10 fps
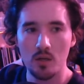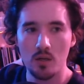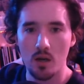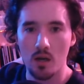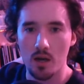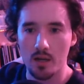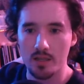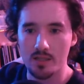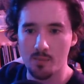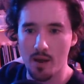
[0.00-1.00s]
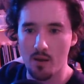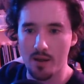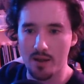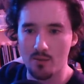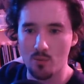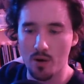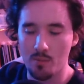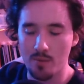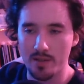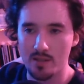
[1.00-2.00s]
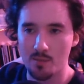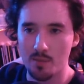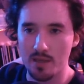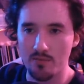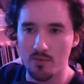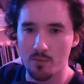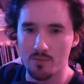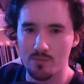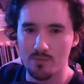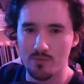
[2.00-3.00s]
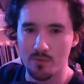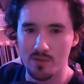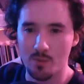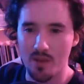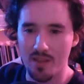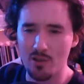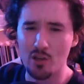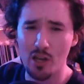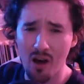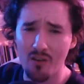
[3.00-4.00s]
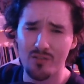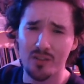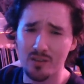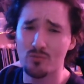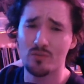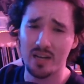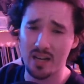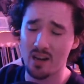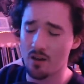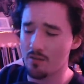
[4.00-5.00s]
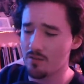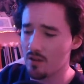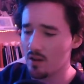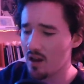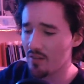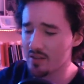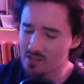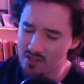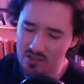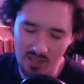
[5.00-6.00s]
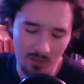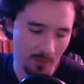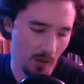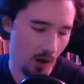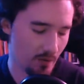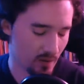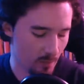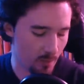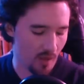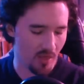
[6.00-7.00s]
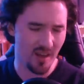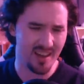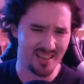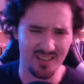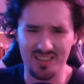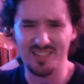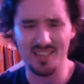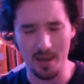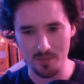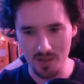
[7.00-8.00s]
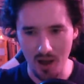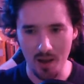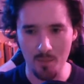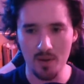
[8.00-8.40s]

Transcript: and it's about like what it means to be from somewhere that you love, that you really love, and that's just such a big part of you, but that is at the same time